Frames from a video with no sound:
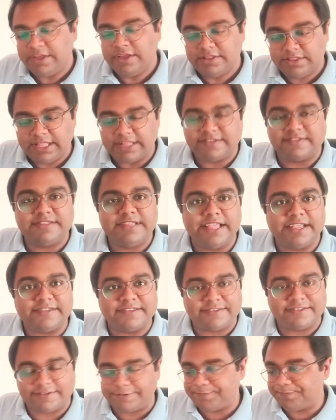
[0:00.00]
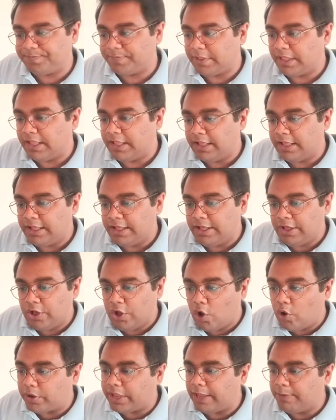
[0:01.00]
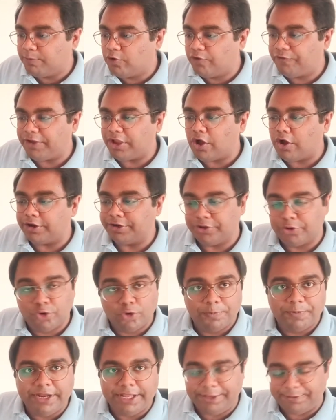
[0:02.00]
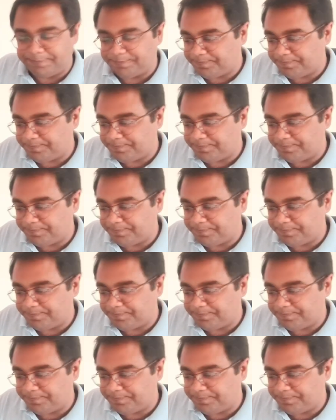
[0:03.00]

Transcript: That's next. Okay, moving on. Group D.